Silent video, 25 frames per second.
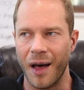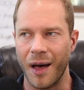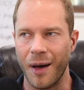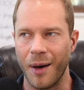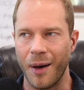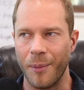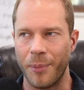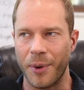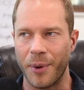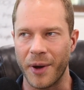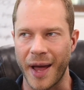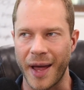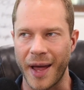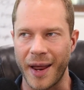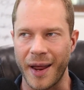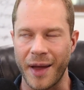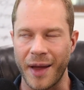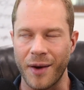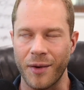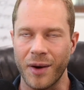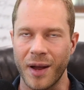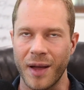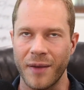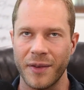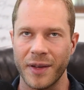but I, I
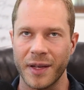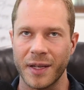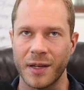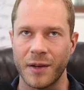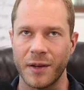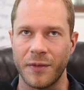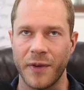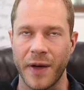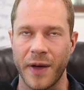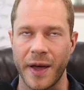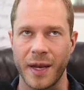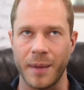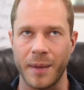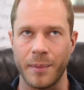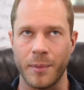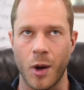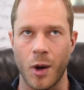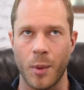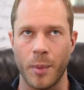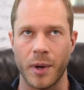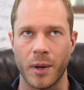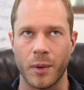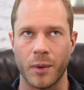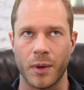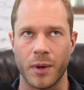don't have like a defining
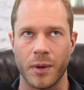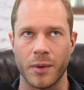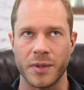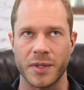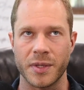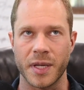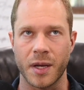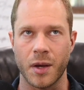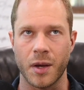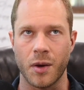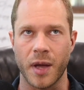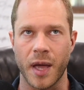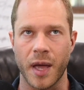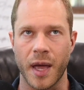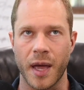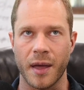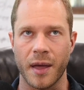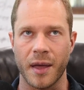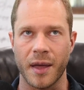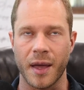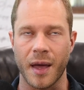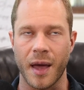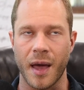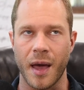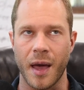moment where I was like, okay,
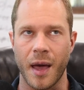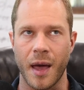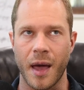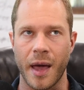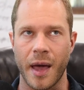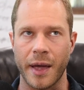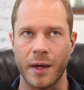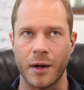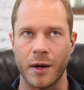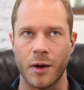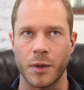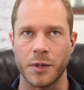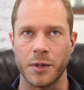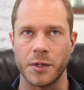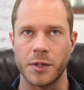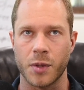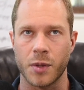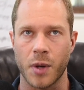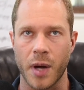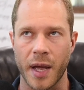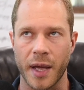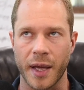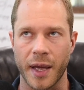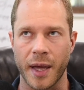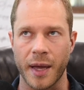like I can always
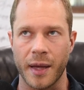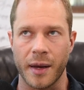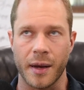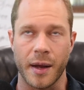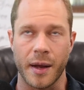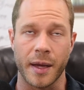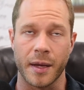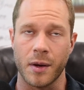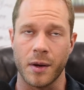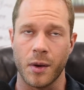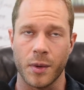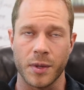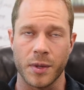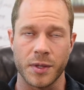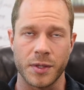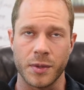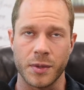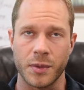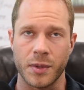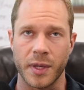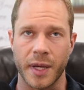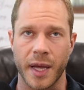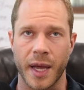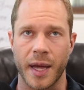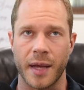try again. I can always do
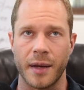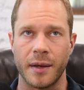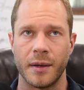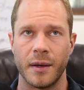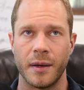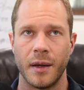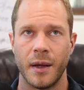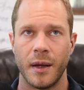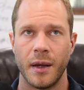it again.